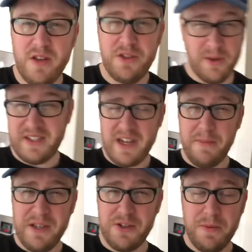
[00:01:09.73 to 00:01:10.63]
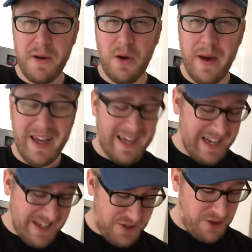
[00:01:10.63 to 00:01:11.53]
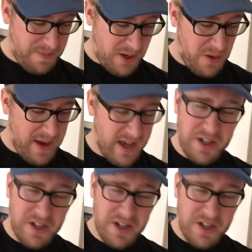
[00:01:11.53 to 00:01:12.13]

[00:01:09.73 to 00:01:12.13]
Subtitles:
So I said it'd be super quick. It is super quick.